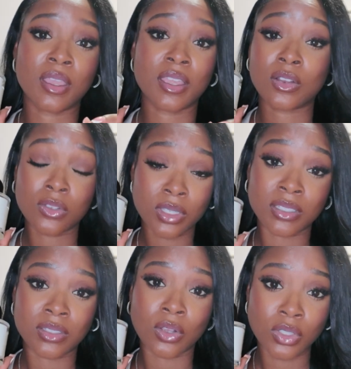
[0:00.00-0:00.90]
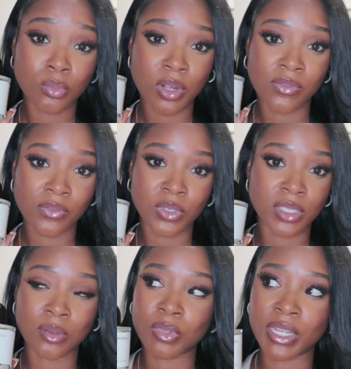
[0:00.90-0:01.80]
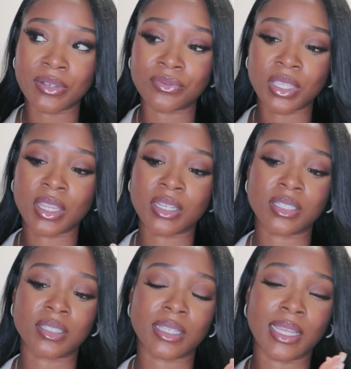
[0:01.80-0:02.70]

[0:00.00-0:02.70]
It is also perfect for summer and vacations.